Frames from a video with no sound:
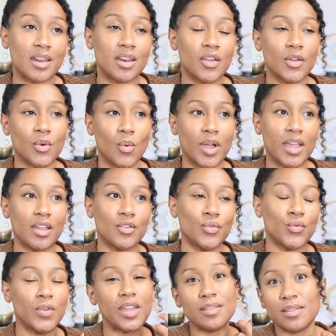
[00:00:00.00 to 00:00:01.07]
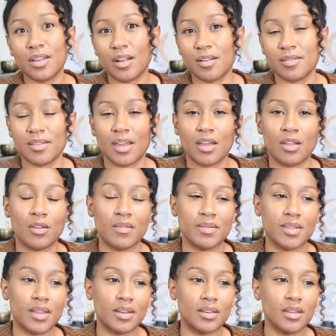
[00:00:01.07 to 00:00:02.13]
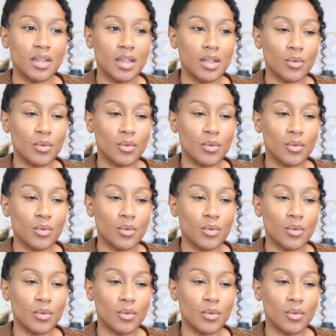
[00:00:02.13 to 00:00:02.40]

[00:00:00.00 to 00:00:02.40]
another way of facing ourselves and